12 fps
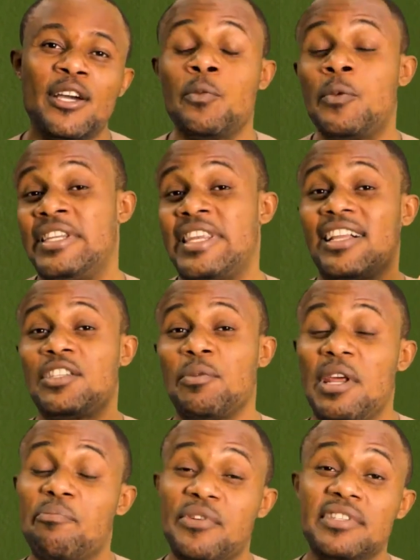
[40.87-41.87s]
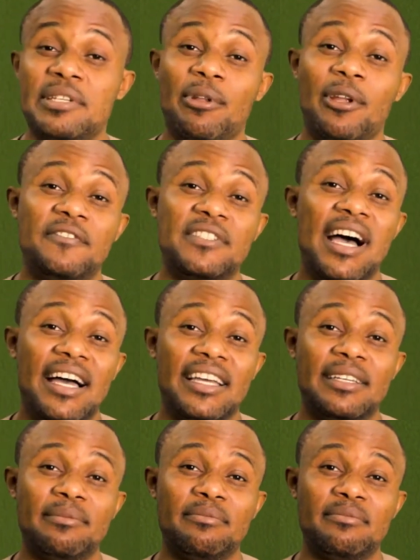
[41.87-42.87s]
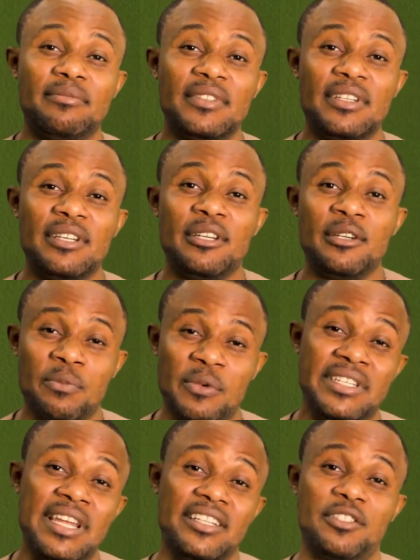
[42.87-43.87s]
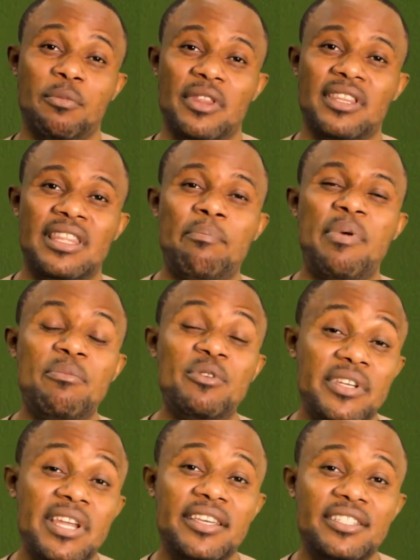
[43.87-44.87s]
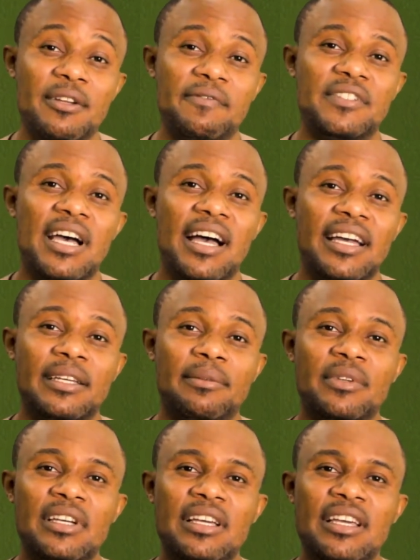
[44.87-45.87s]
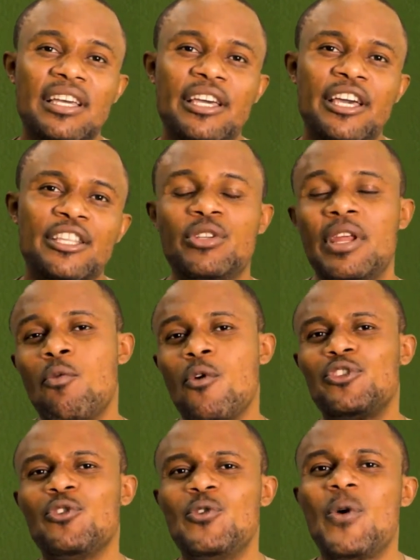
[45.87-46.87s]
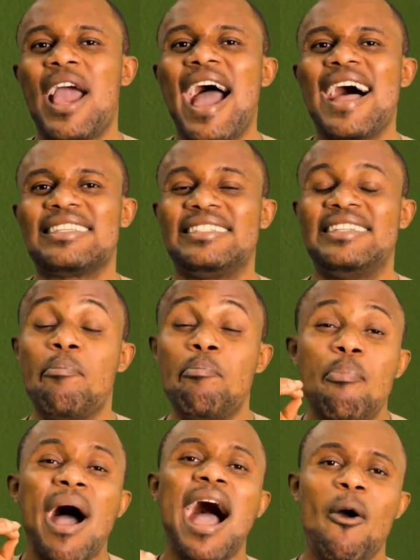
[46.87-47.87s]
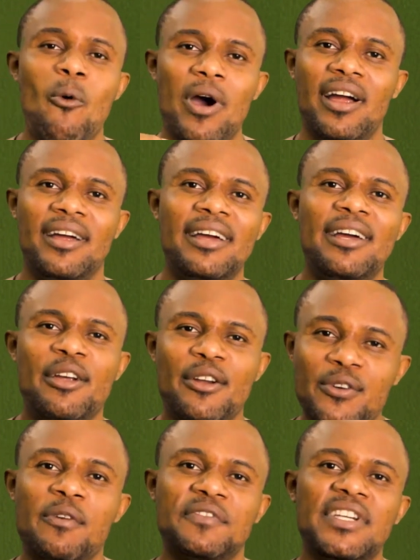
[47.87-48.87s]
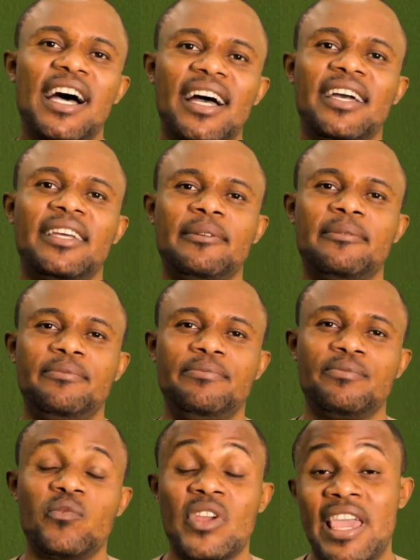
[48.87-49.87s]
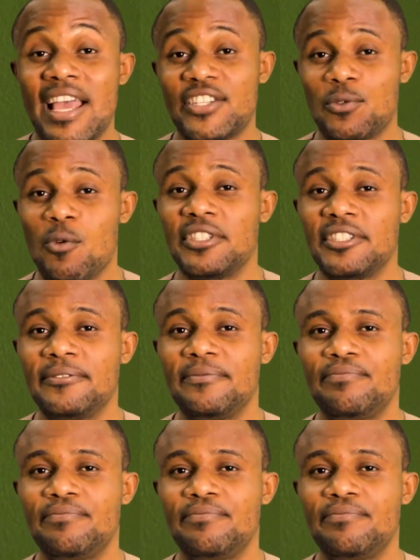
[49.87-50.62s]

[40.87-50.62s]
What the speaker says: We dealt with the principle of time. We dealt with the permutation of time. Today, we want to look at the power of time. Guess what?